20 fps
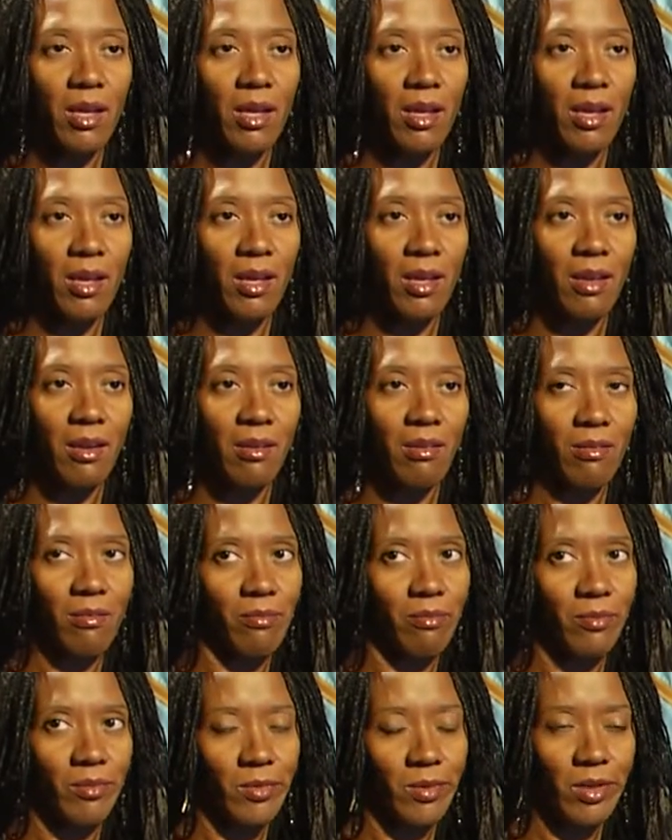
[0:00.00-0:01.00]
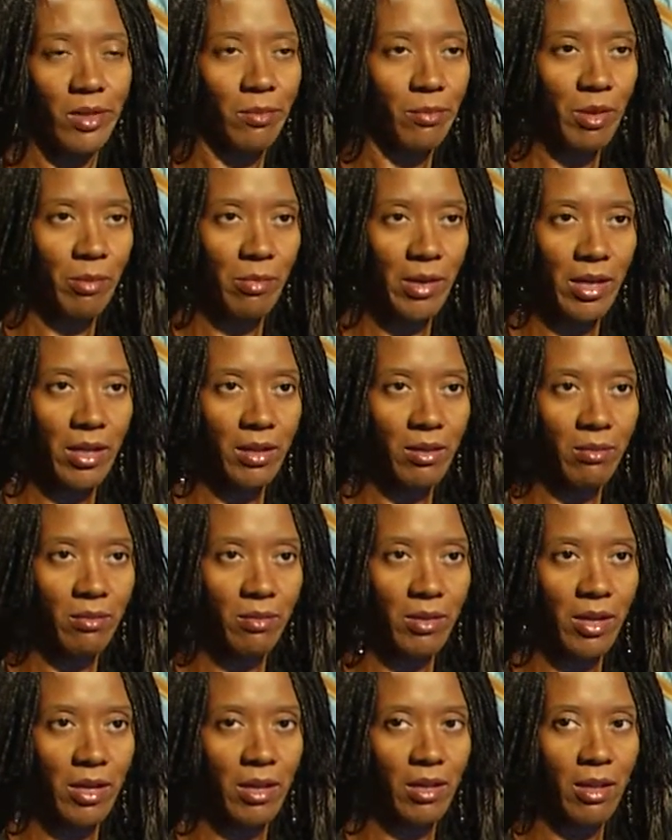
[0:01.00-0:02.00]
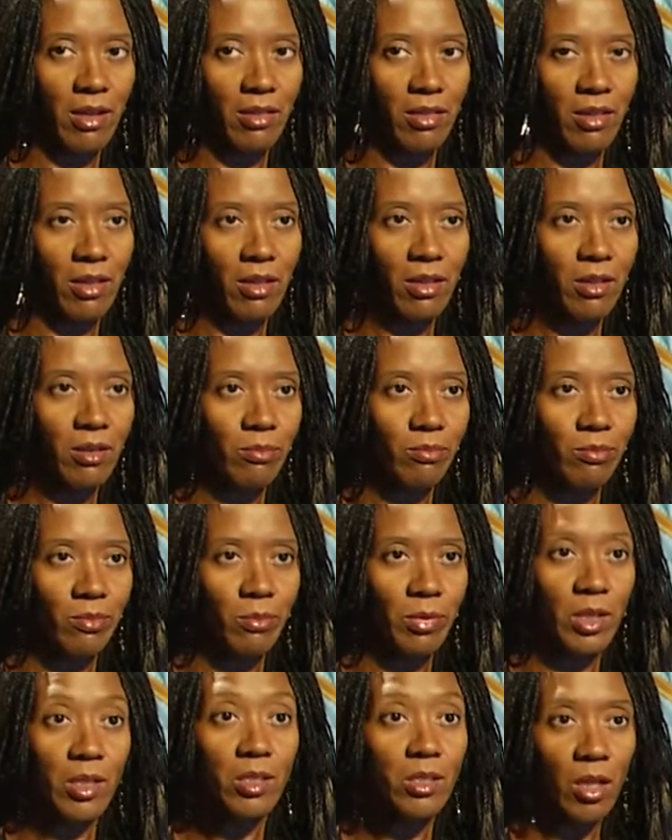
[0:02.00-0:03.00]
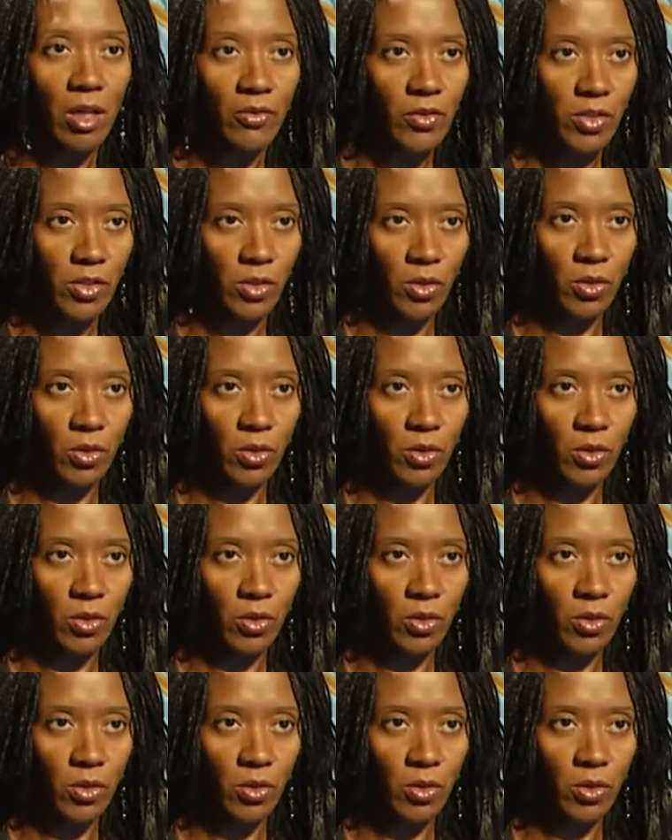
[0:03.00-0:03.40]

Trade Commission. She says you must contact the company that